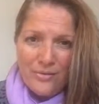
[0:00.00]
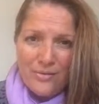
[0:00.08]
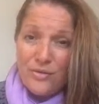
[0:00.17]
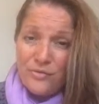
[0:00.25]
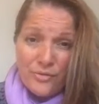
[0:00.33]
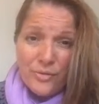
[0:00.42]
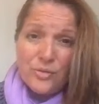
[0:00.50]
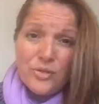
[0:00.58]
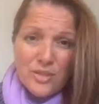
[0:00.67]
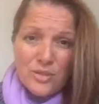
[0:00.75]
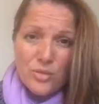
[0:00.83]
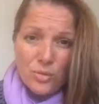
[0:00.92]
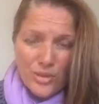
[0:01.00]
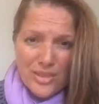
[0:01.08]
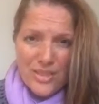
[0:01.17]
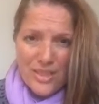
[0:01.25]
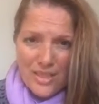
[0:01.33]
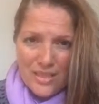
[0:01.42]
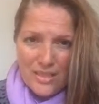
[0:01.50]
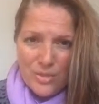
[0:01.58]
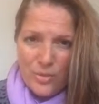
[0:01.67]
the food source is,